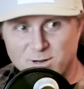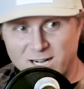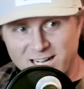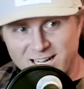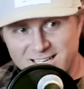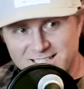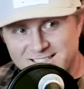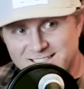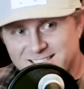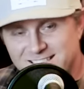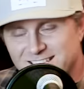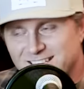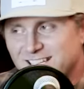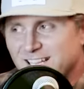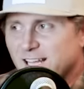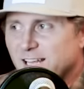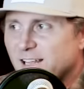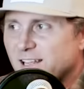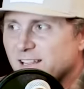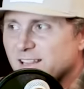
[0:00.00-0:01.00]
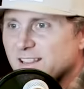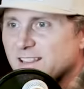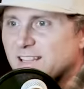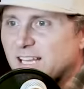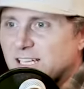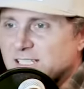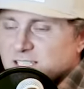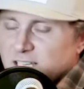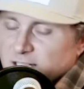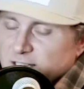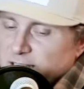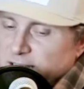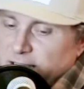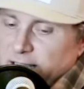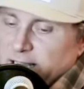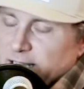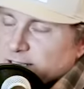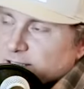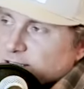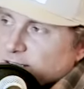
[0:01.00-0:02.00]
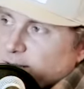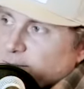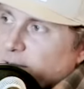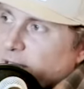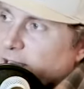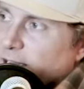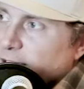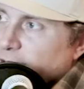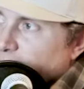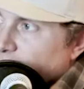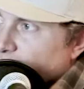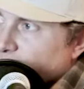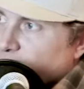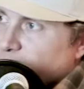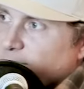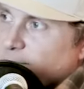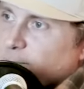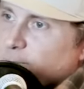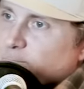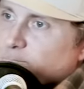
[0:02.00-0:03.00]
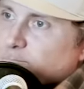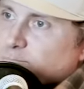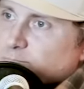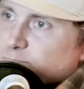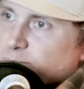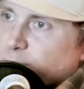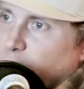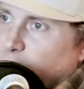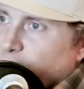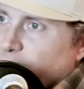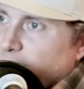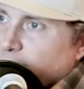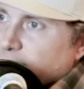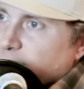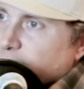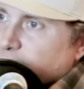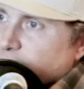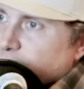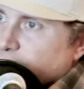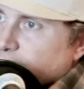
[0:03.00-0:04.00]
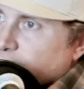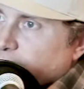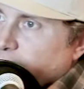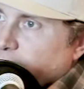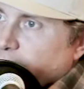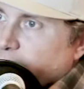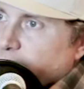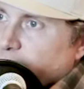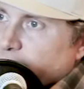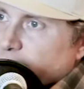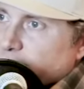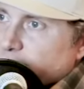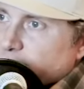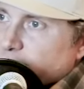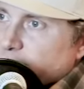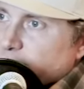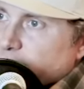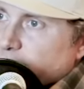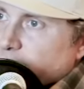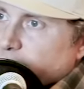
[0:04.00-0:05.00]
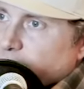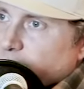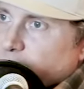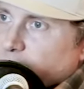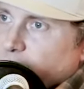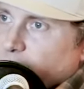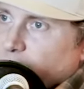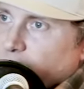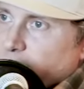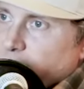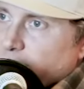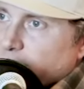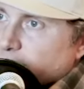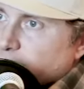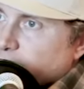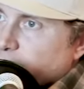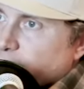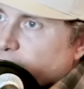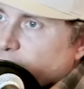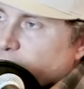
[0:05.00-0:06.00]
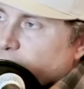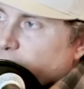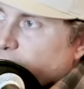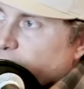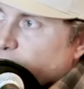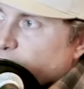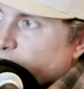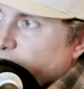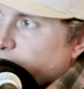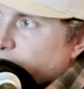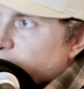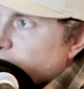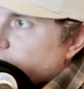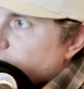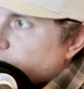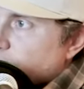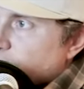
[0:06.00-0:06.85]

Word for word: but that's not the case. I mean, I oh, have oh, vices and uh, all kinds of crazy